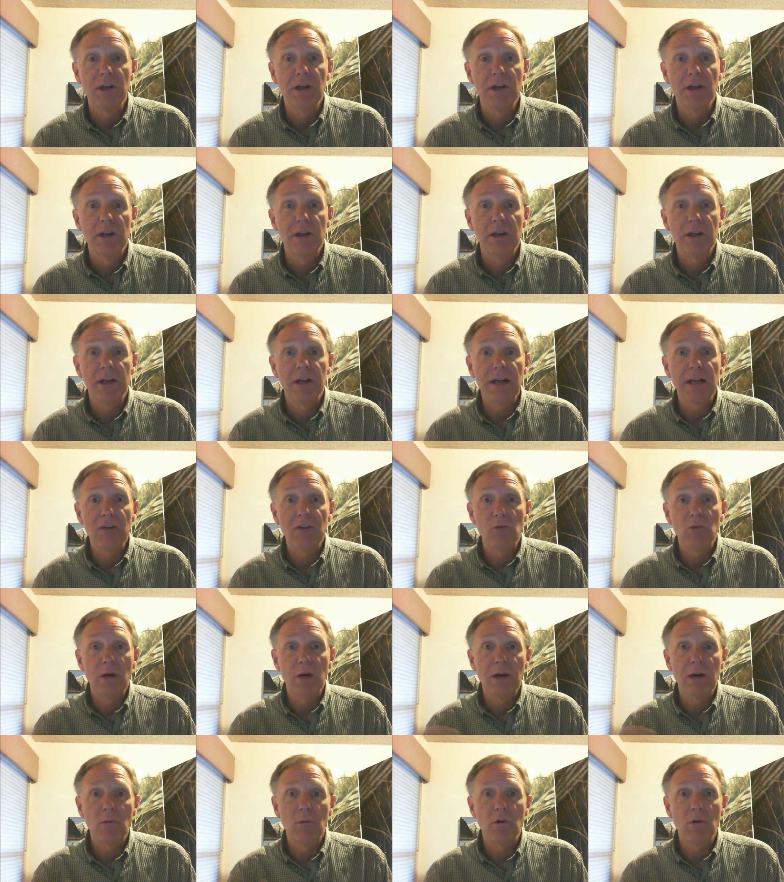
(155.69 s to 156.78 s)
And that's
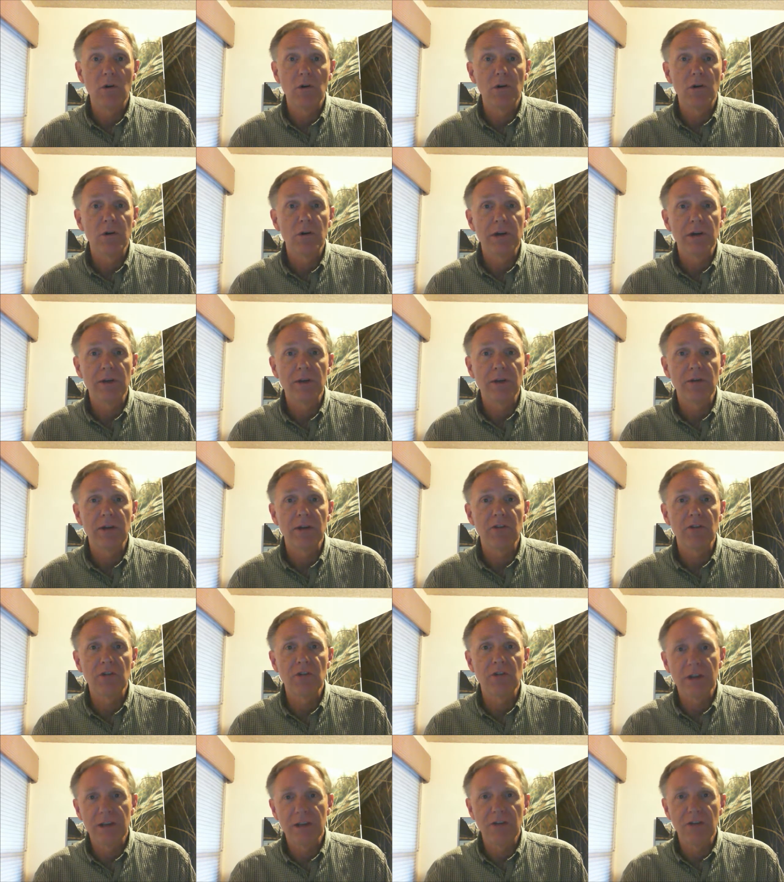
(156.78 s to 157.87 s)
why we're learning things
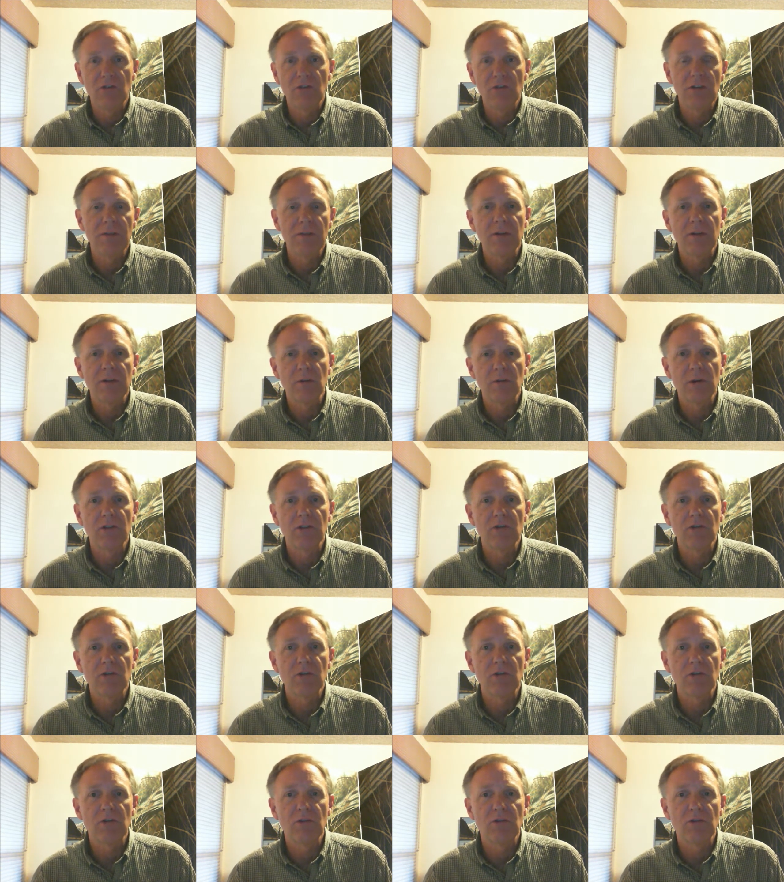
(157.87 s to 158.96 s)
like these 7
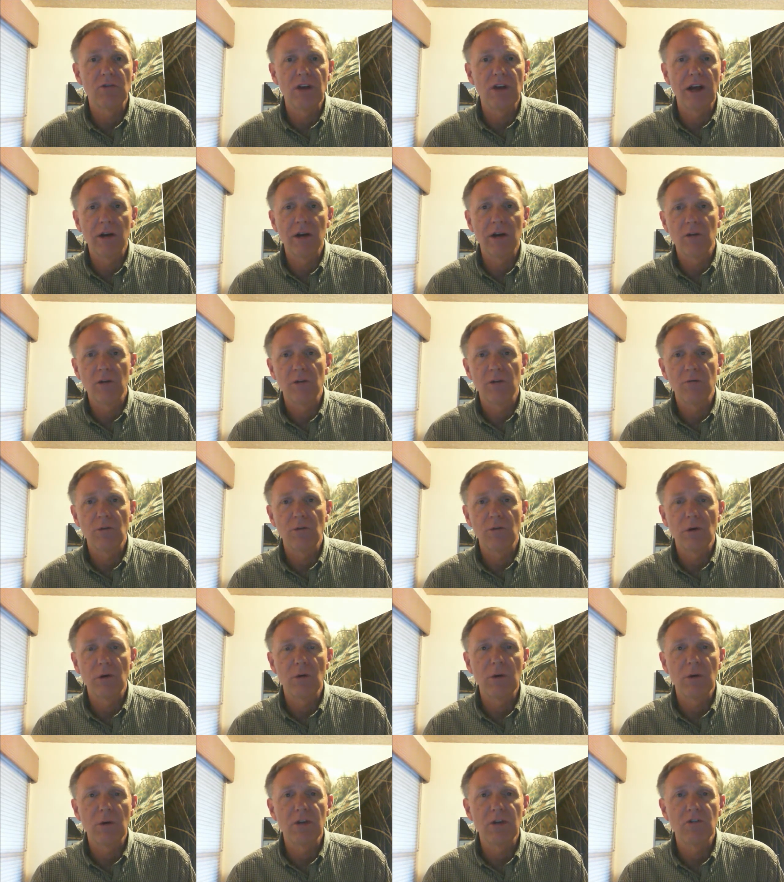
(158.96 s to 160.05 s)
questions of Sire, the 4
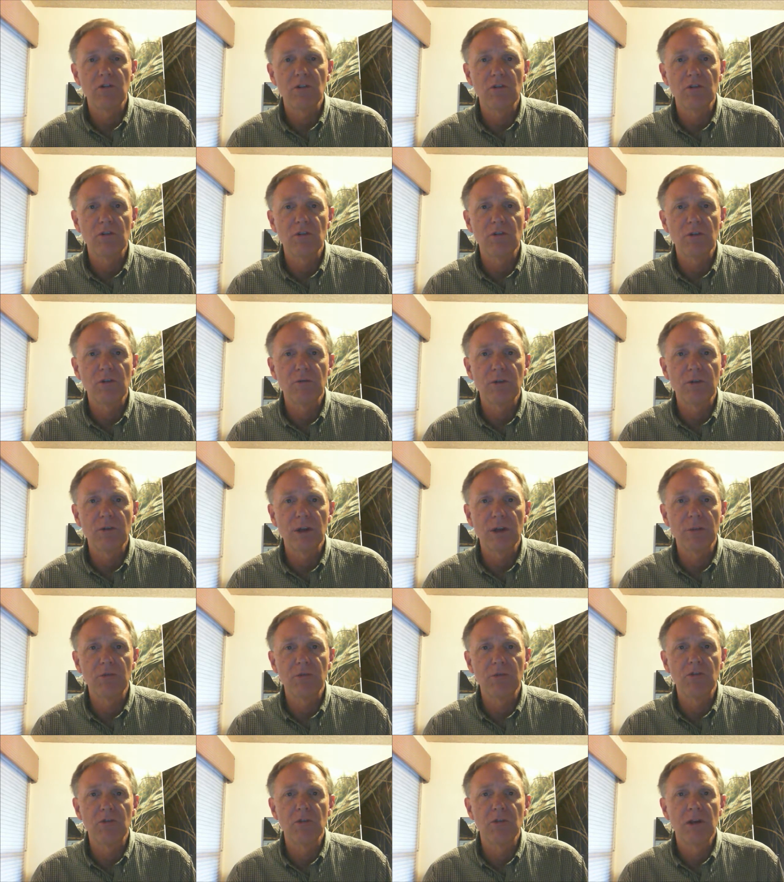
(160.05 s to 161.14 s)
questions of
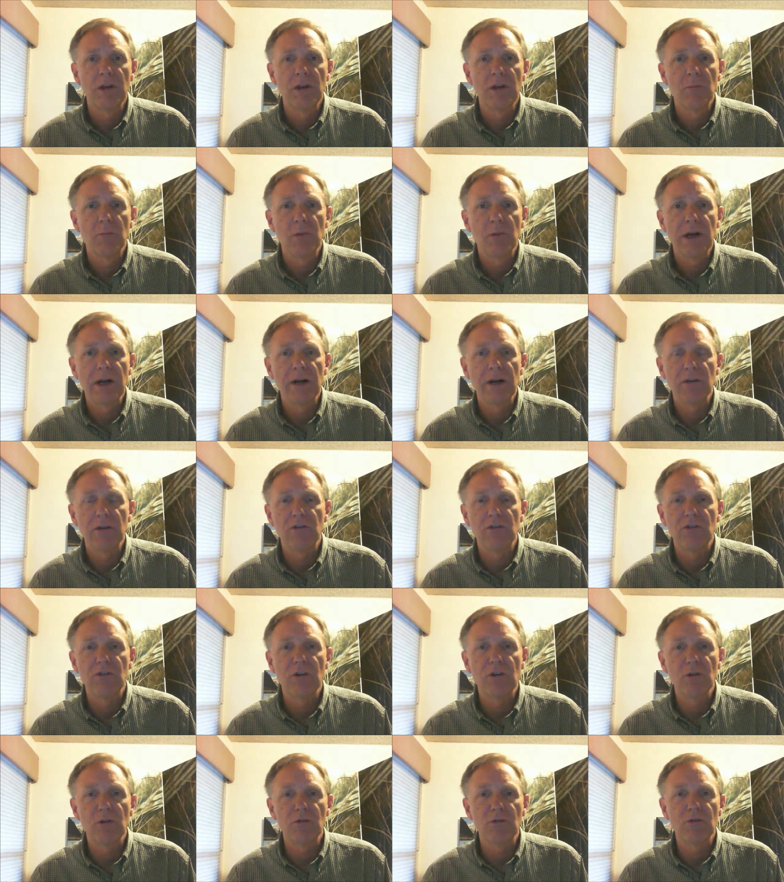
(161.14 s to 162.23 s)
Phillips, Brown, and
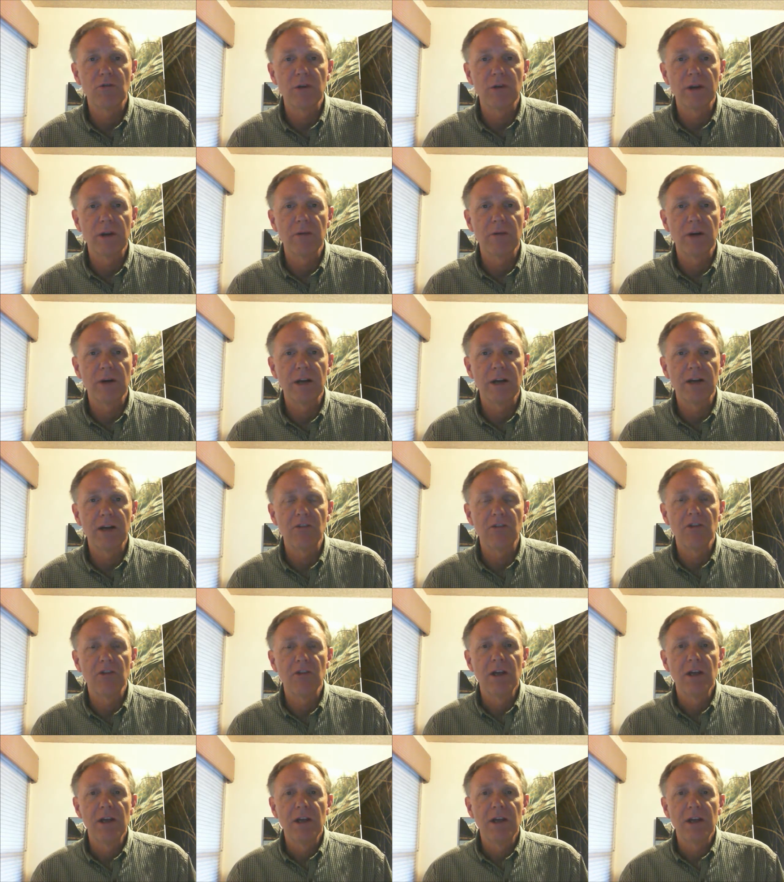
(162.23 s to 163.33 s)
Stone Street, right? It's
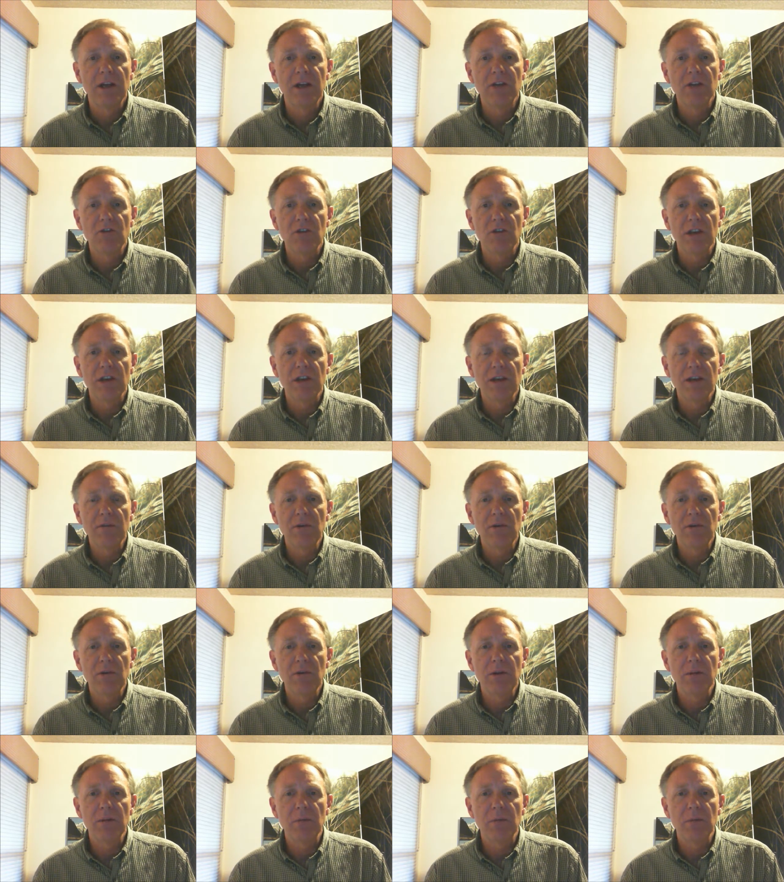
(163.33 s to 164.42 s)
to give you
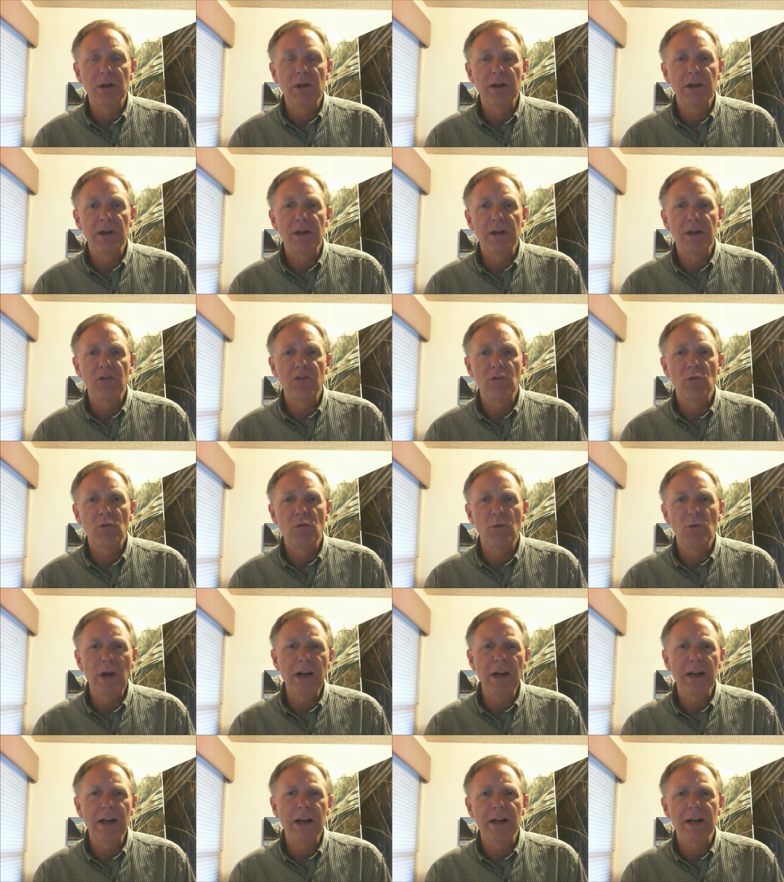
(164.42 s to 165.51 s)
the ability to
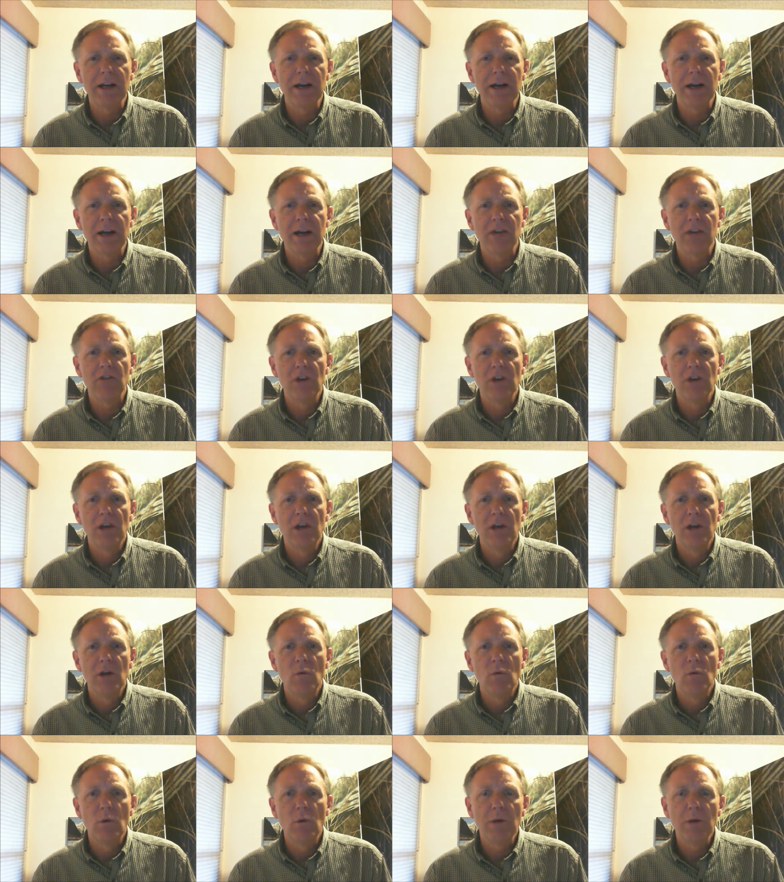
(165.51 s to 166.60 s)
recognize
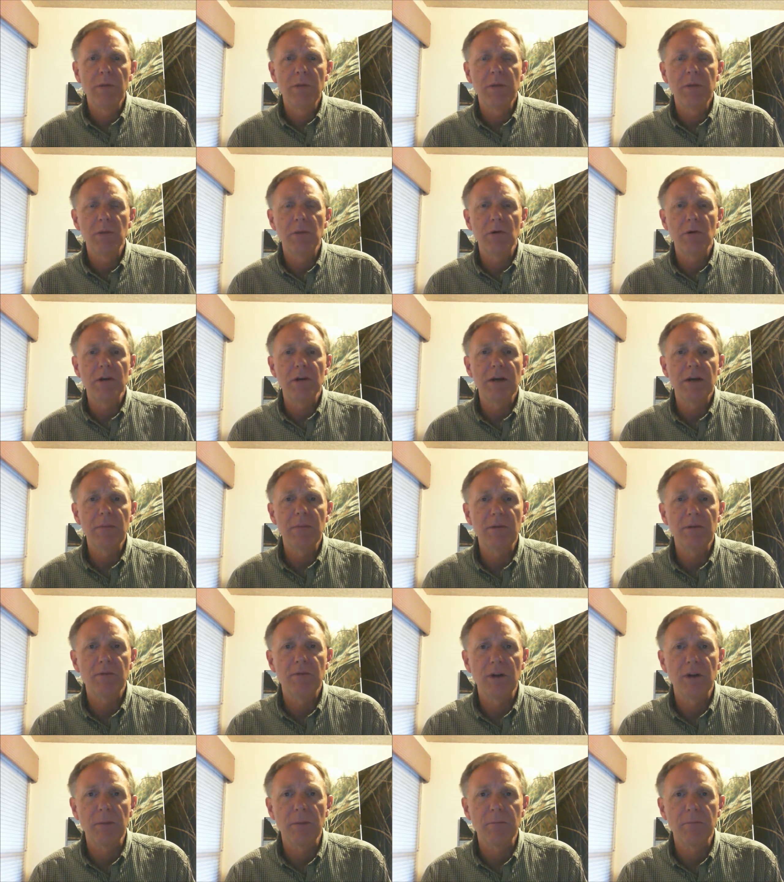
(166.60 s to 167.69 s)
where people are coming
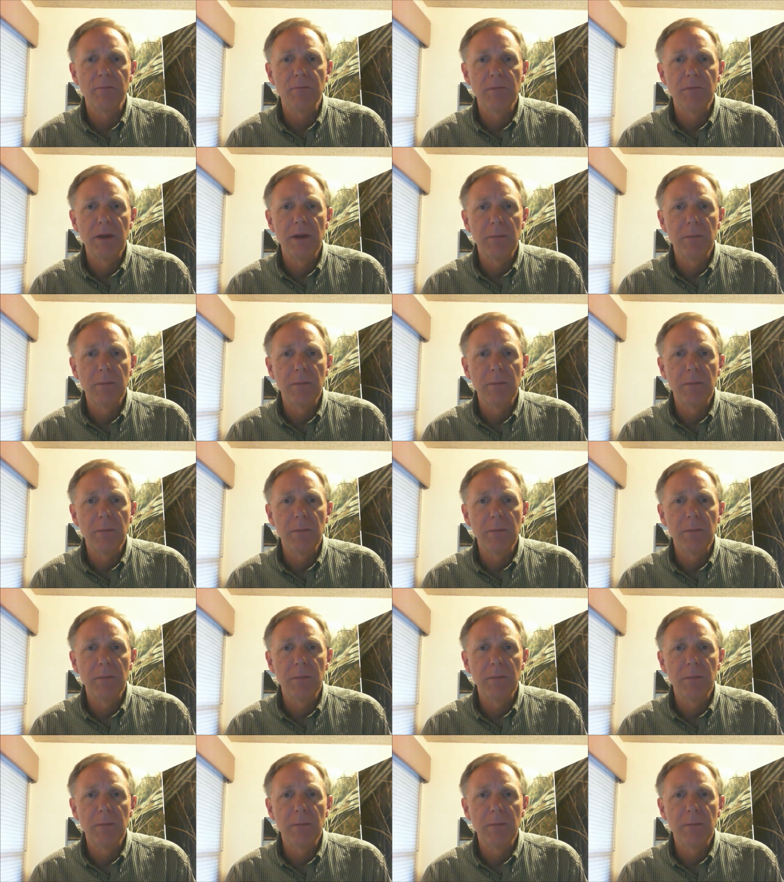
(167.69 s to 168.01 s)
from.